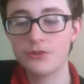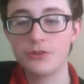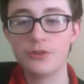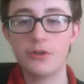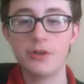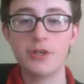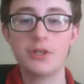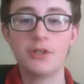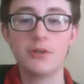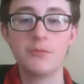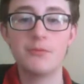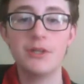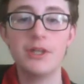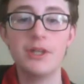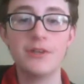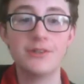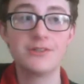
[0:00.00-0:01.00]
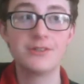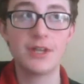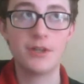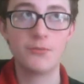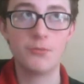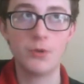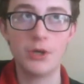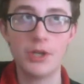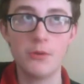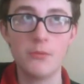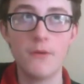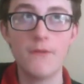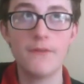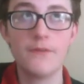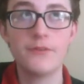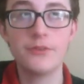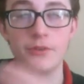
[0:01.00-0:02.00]
so I can completely understand why you
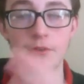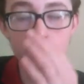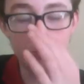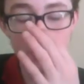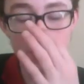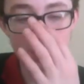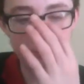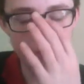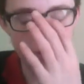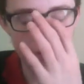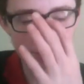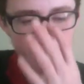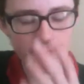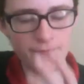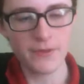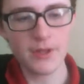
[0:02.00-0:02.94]
want to cover this.